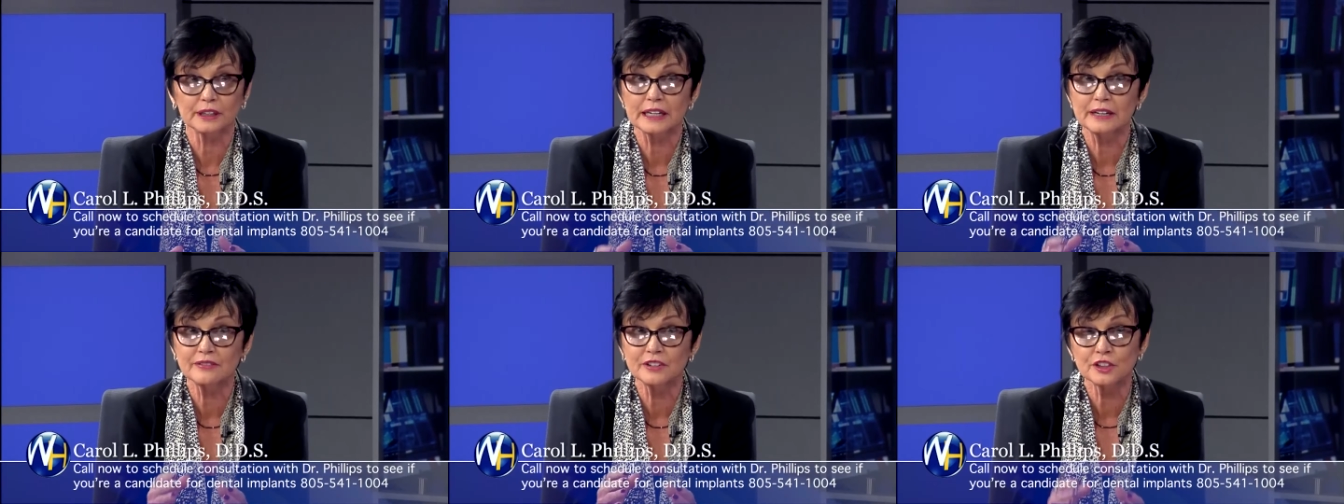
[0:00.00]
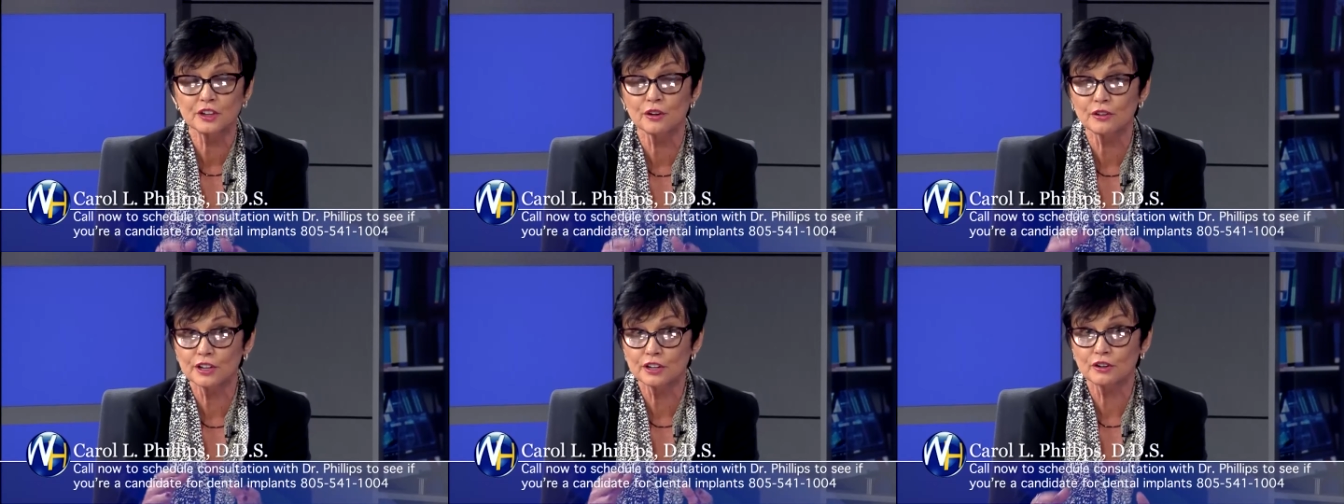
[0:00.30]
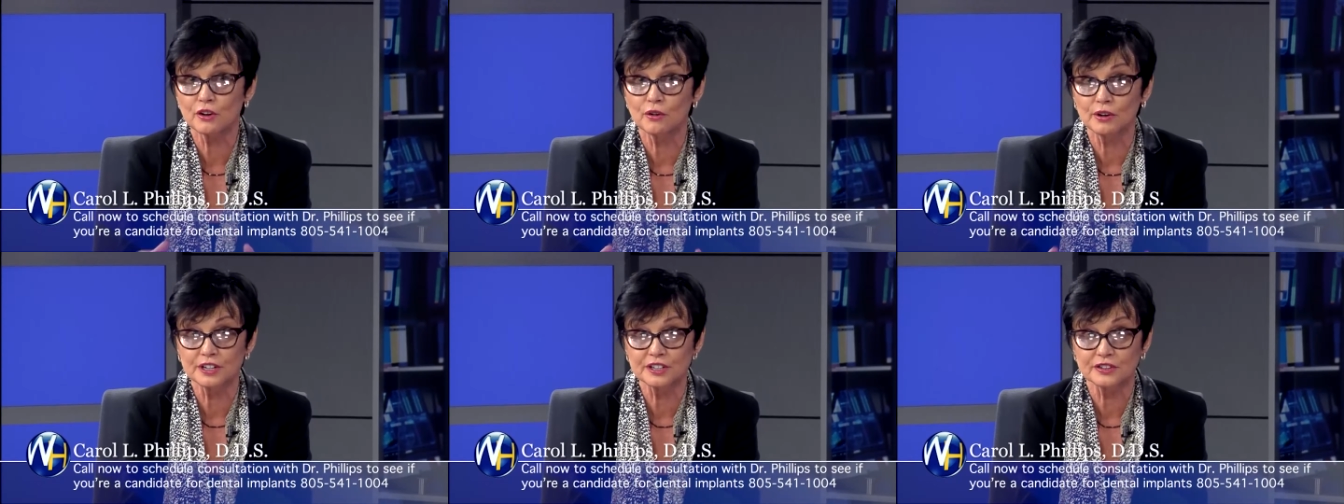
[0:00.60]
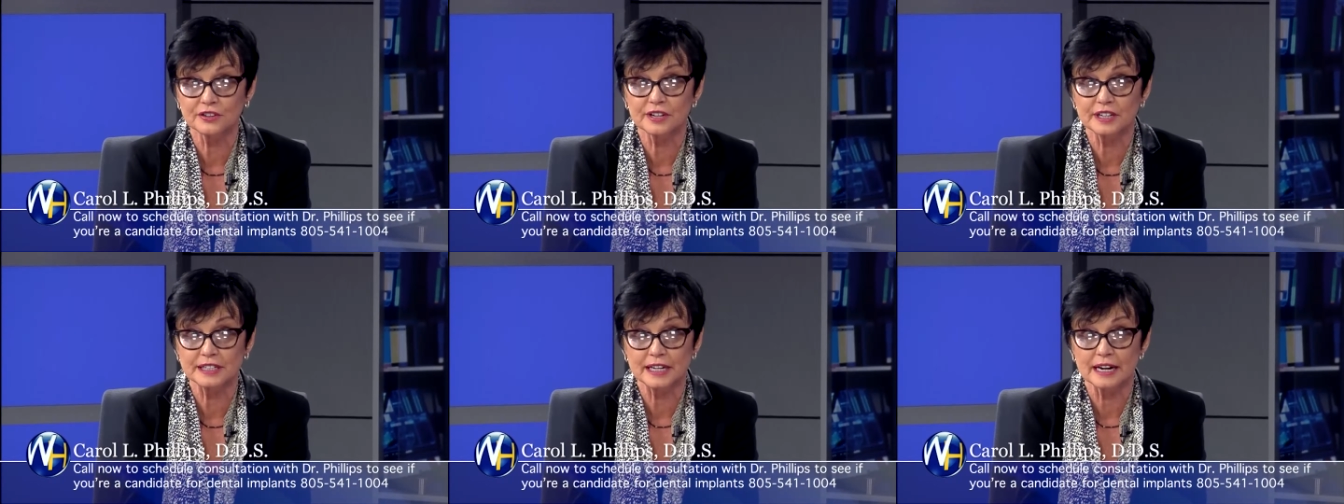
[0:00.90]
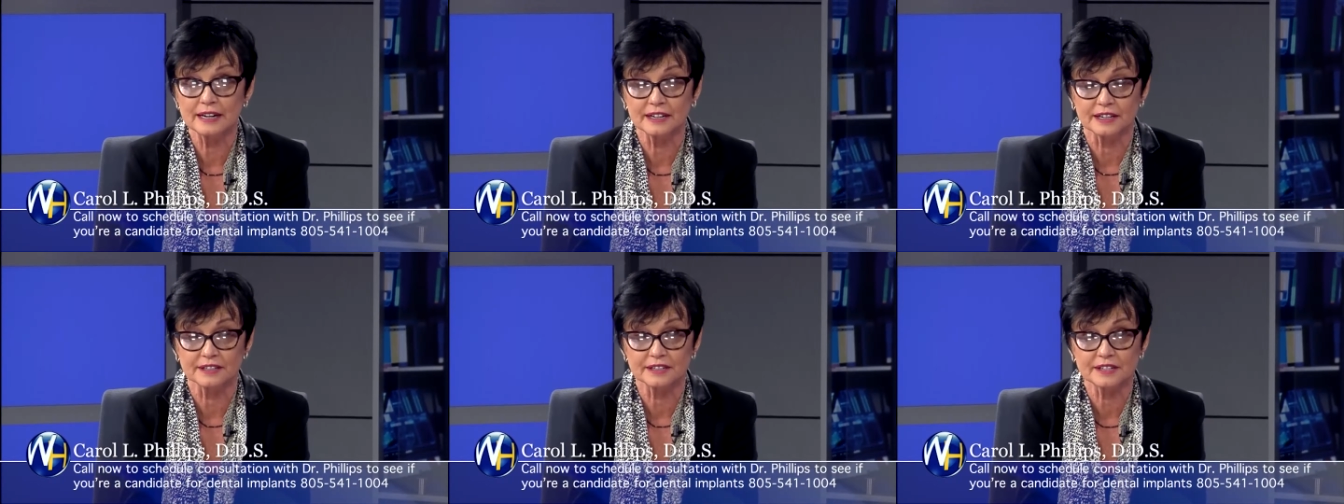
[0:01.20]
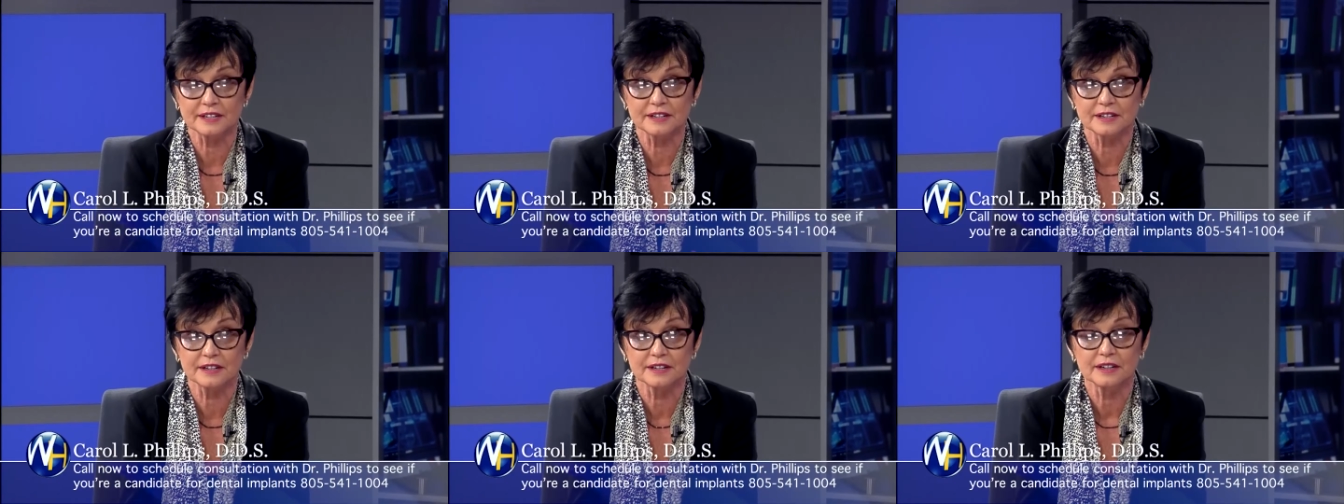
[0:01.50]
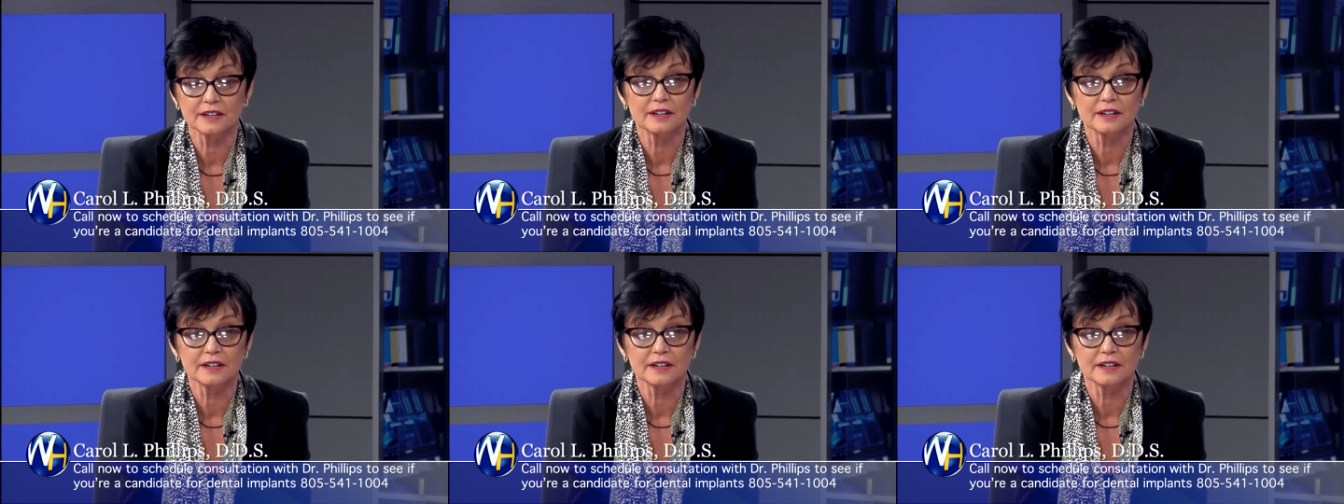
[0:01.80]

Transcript: even though they're going to a dentist